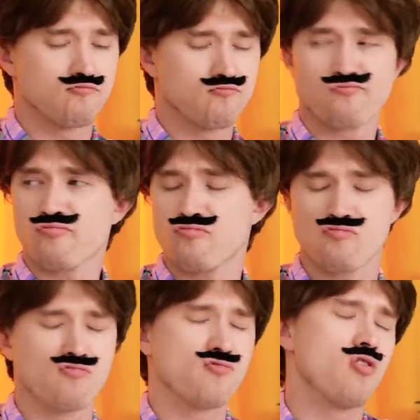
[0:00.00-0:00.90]

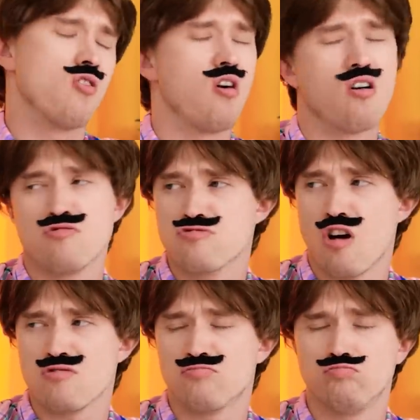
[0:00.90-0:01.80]
Oh, I
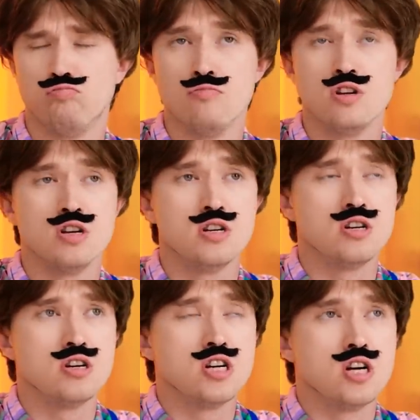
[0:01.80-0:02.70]
understand. Let me
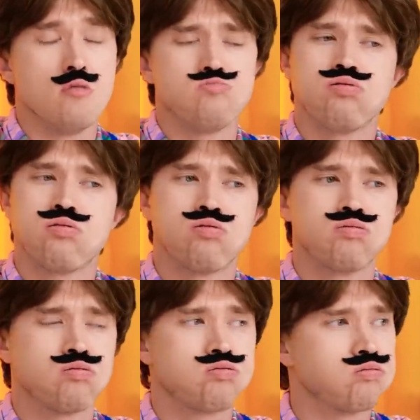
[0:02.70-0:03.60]
think.
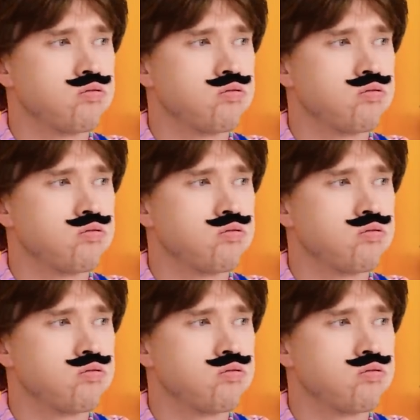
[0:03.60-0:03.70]
Hmm.